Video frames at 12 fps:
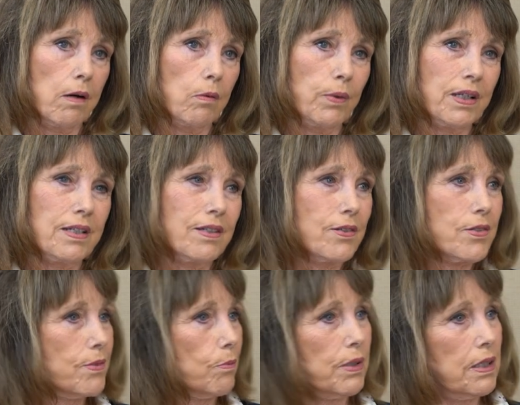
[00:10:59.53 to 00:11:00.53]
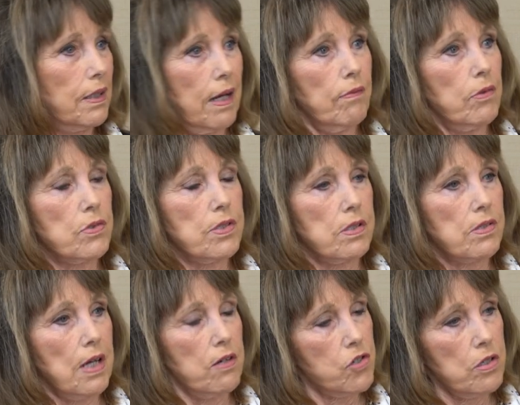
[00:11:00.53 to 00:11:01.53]
we didn't have those
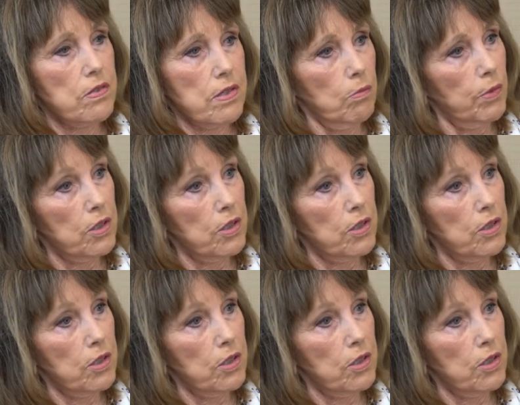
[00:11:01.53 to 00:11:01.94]
discussions, and